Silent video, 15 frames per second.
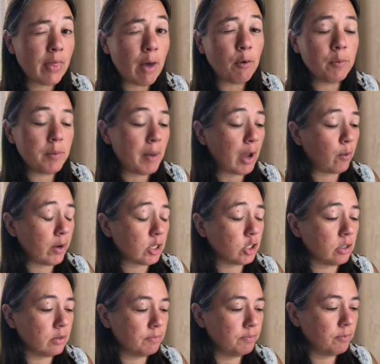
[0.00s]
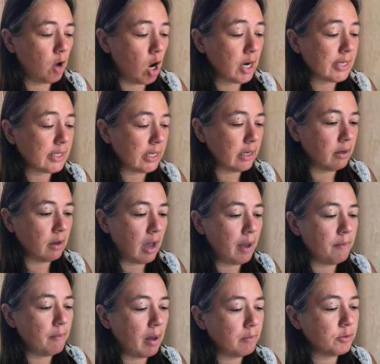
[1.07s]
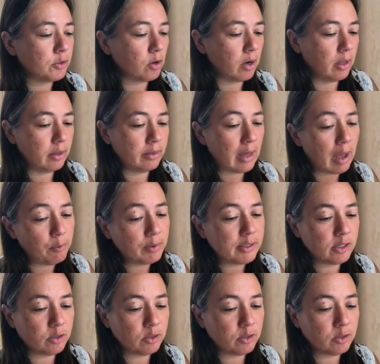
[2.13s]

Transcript: That would be my question. Honestly, I would